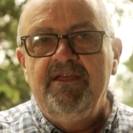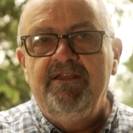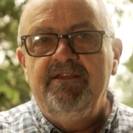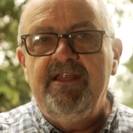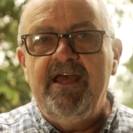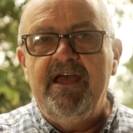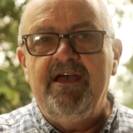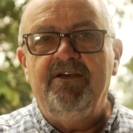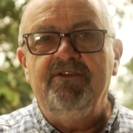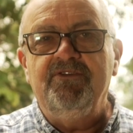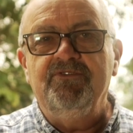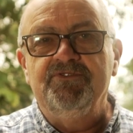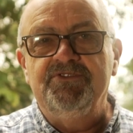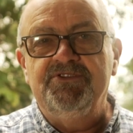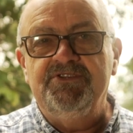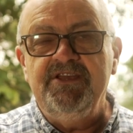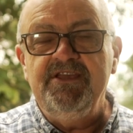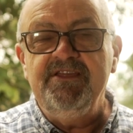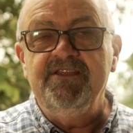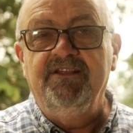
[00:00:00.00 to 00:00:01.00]
Now you'll
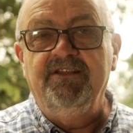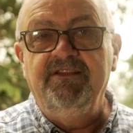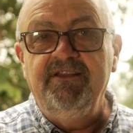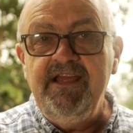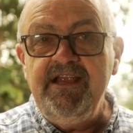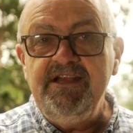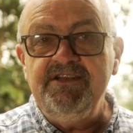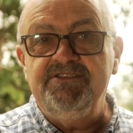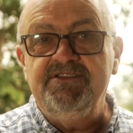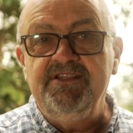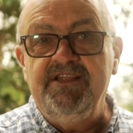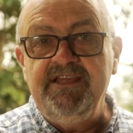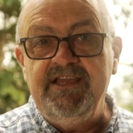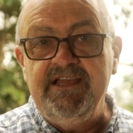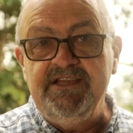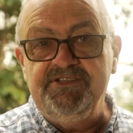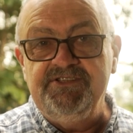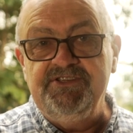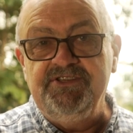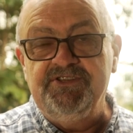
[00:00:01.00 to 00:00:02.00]
see the link to the
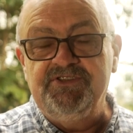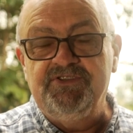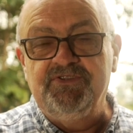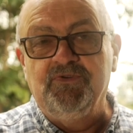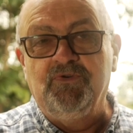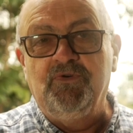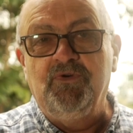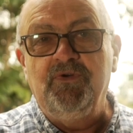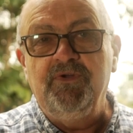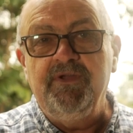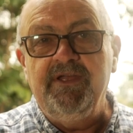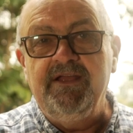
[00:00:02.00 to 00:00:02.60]
Etsy store